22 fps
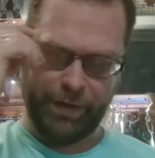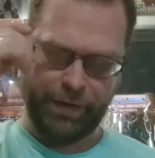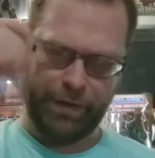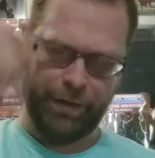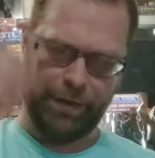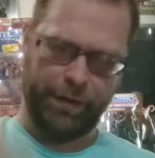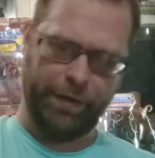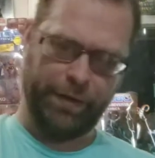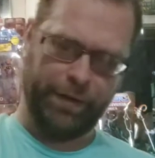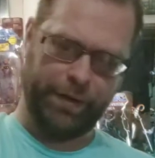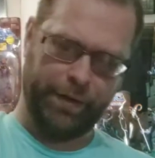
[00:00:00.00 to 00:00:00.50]

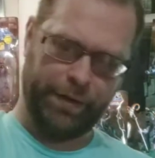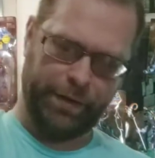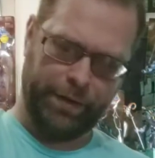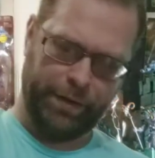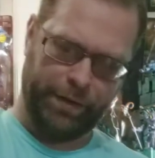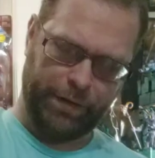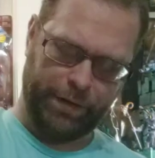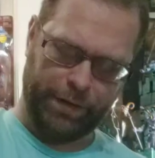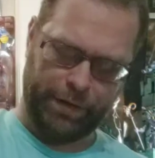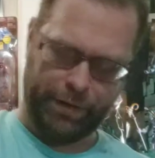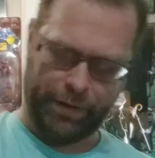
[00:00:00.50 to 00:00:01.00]

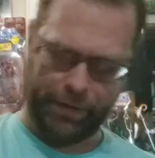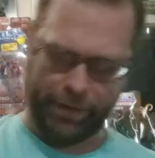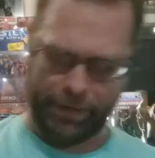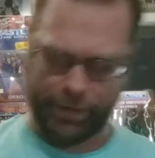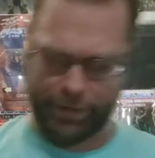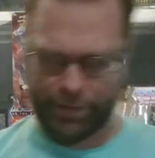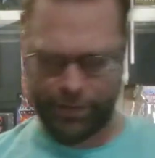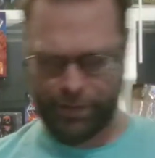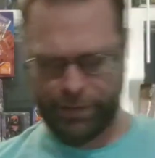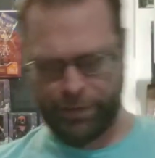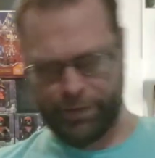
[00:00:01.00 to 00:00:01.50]

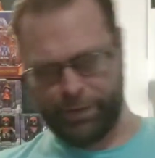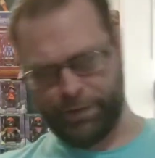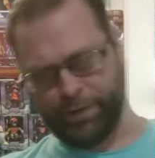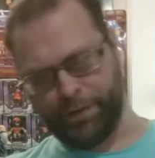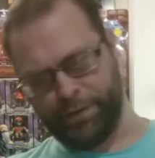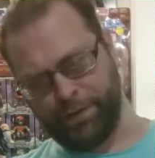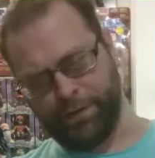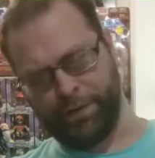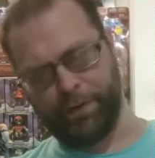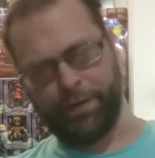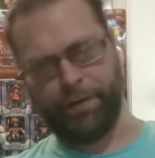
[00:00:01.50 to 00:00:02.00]

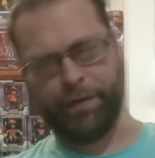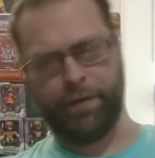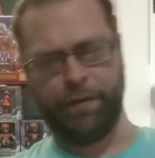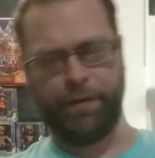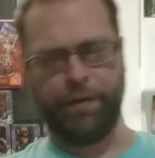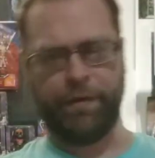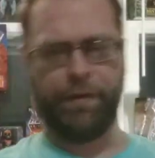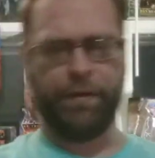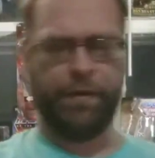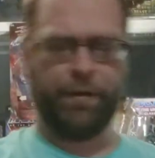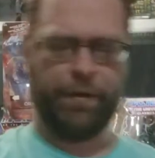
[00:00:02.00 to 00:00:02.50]

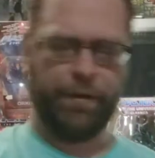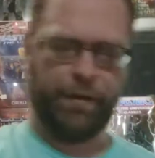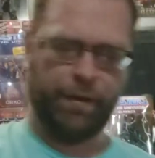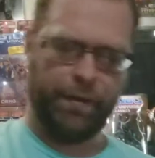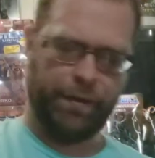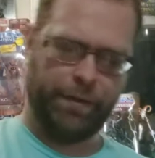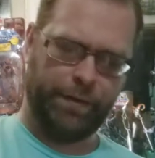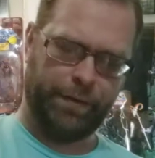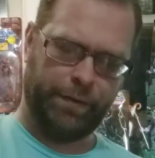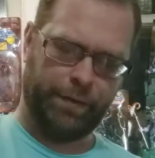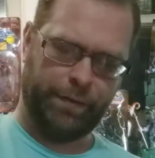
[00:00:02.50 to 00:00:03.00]

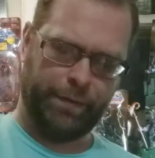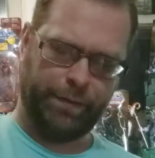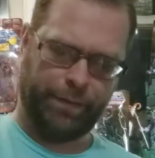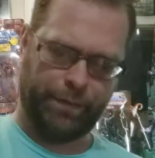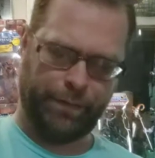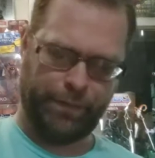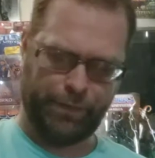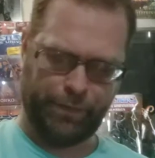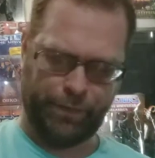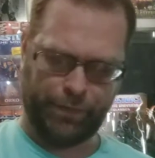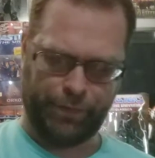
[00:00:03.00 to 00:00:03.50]

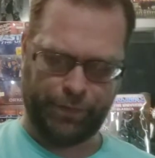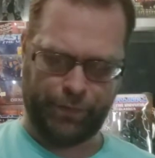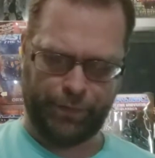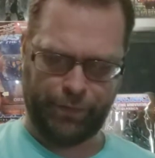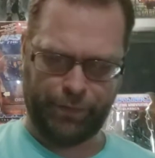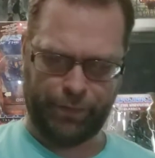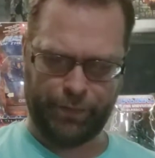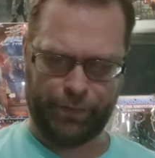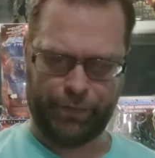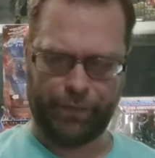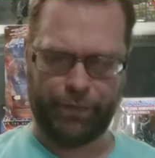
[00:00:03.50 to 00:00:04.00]

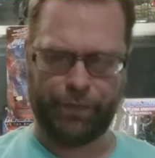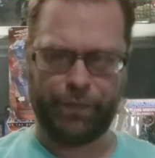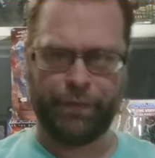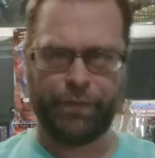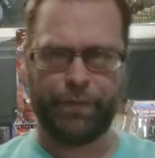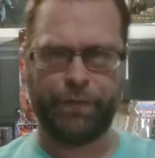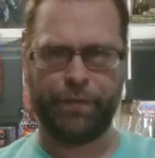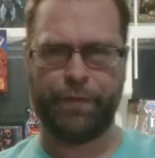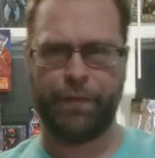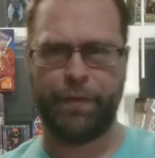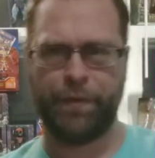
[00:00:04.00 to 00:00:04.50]

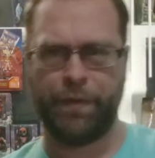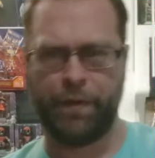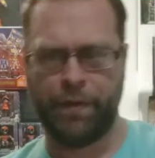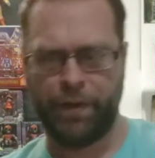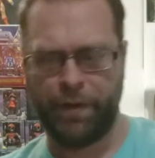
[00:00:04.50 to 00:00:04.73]
No one is speaking in this clip.